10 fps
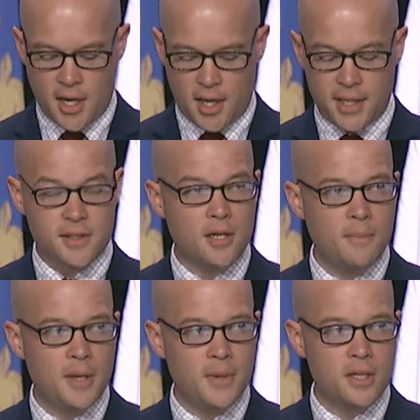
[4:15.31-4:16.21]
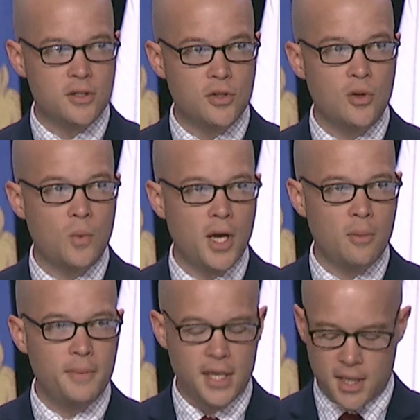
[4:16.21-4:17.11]
and its commitment to the
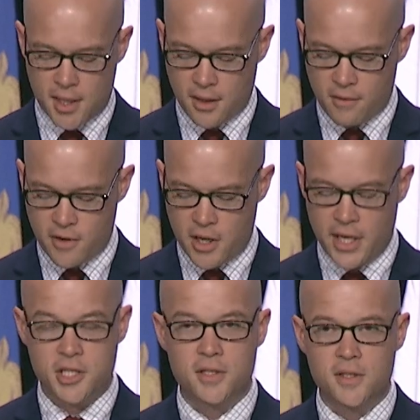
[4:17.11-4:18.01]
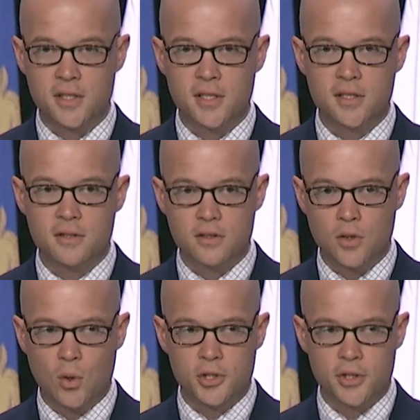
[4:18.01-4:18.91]
well-being of our nation's citizen
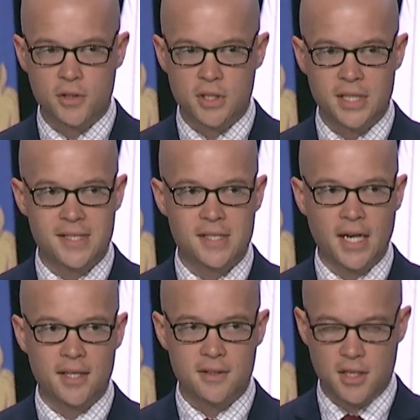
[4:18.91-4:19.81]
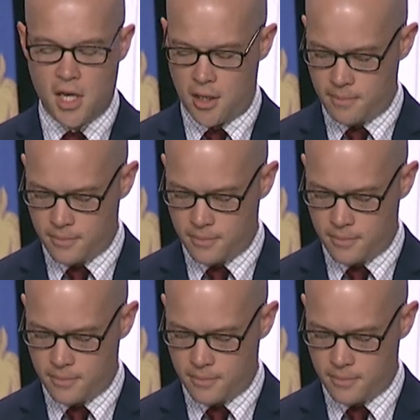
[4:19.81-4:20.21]
soldiers is second to none.